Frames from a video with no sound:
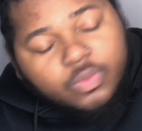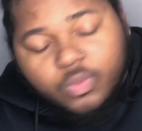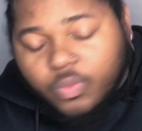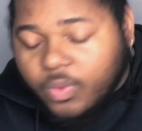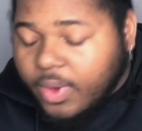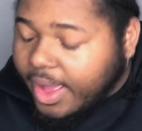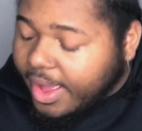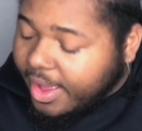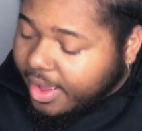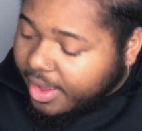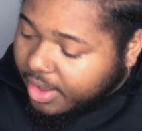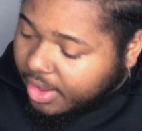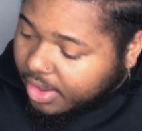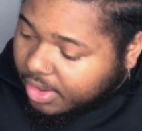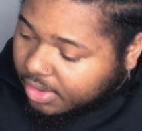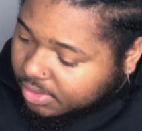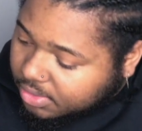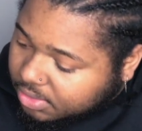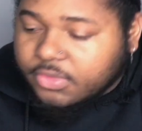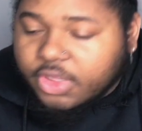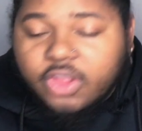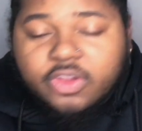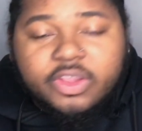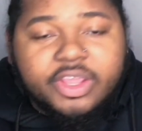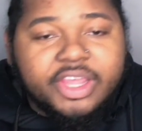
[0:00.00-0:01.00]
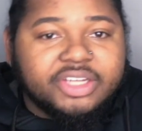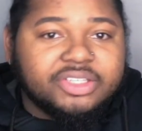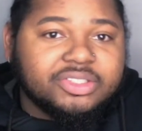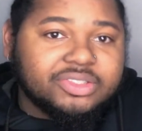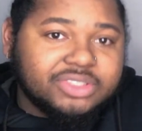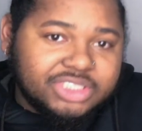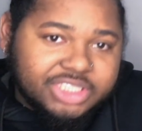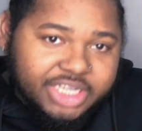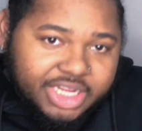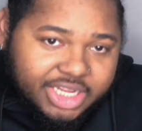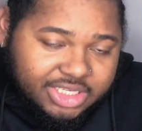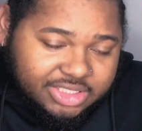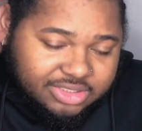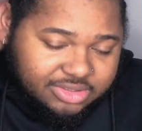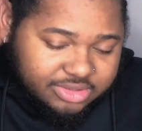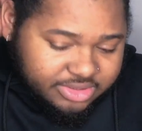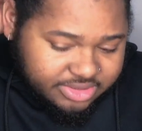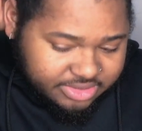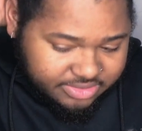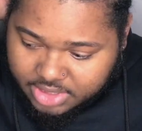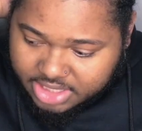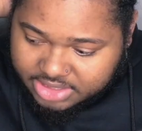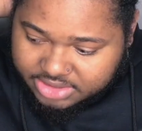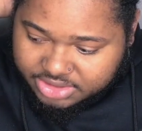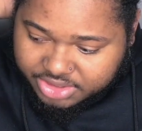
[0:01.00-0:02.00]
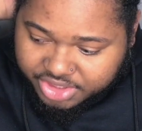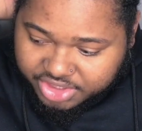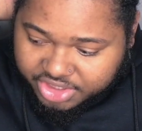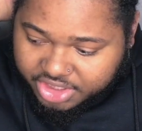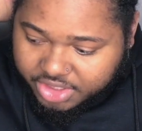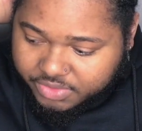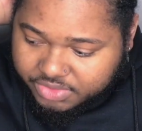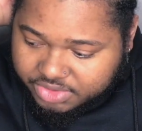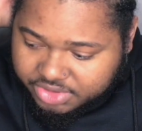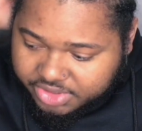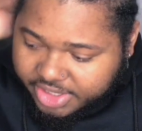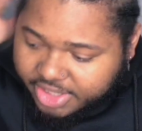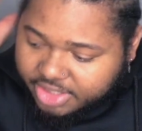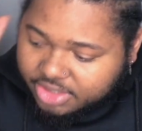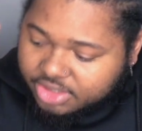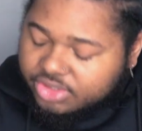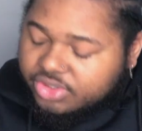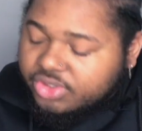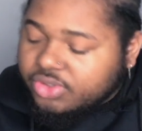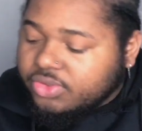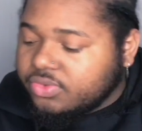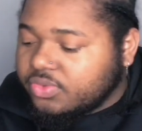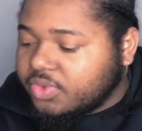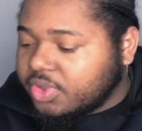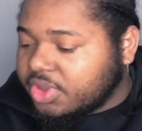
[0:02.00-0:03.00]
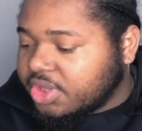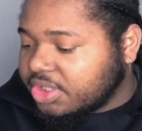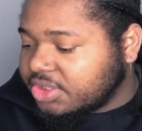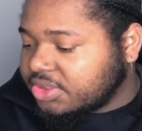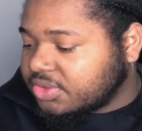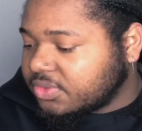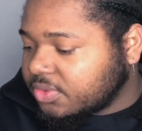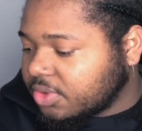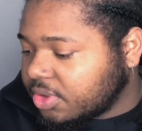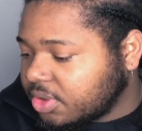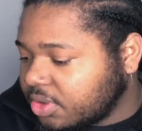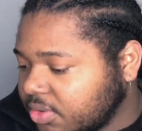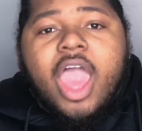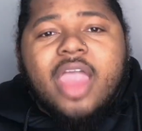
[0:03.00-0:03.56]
Wow. Okay, 2 Chainz, I see you did what you had to do with this one.